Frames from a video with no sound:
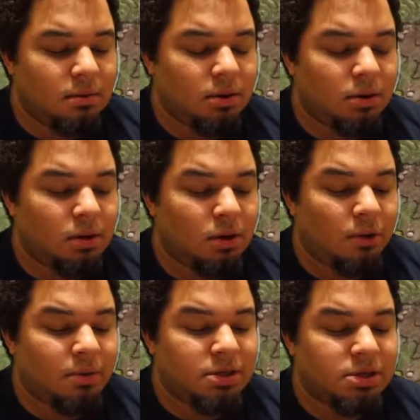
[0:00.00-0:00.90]
We're gonna go ahead and
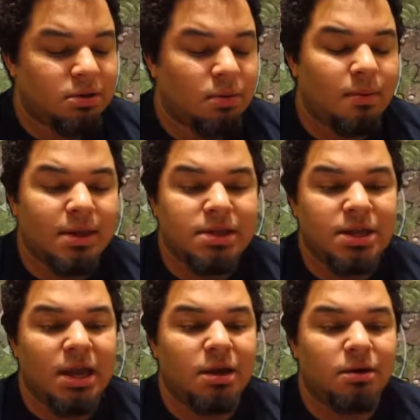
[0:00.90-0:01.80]
open this, see what we can
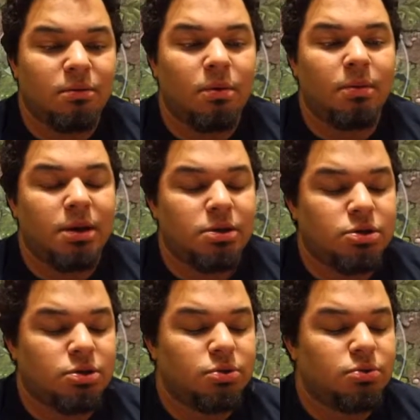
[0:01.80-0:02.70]
take, what we can
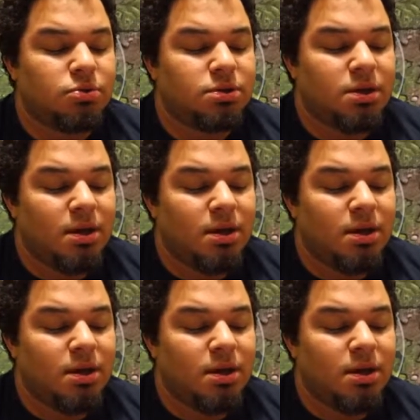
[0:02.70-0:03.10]
choose.